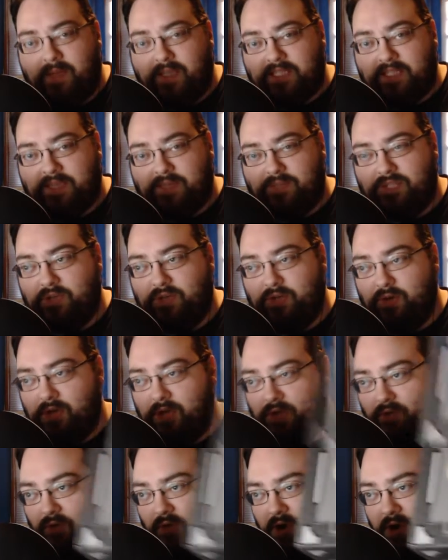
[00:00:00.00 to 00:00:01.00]
because I was showing
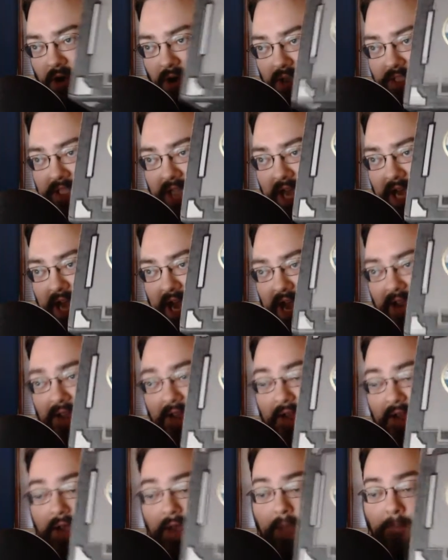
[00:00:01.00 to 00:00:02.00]
you the wrong side,
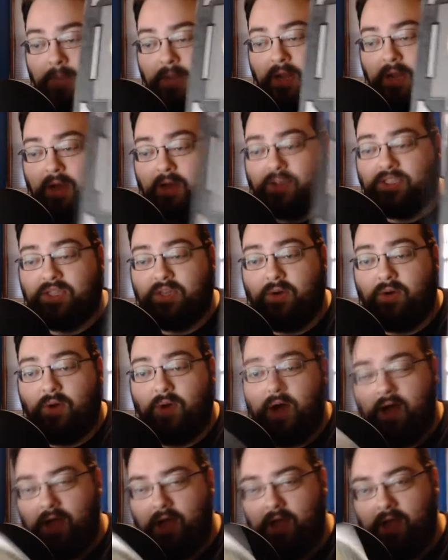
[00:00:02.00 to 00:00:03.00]
but also
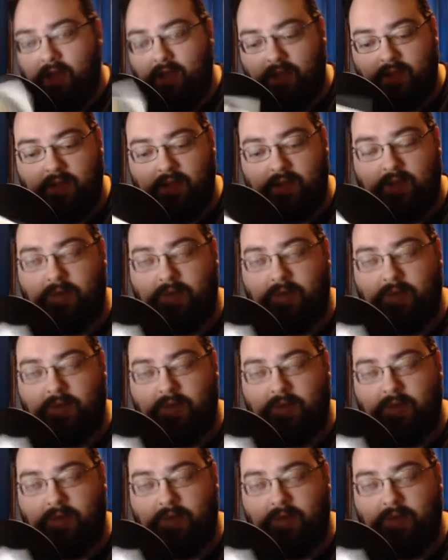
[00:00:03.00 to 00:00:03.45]
on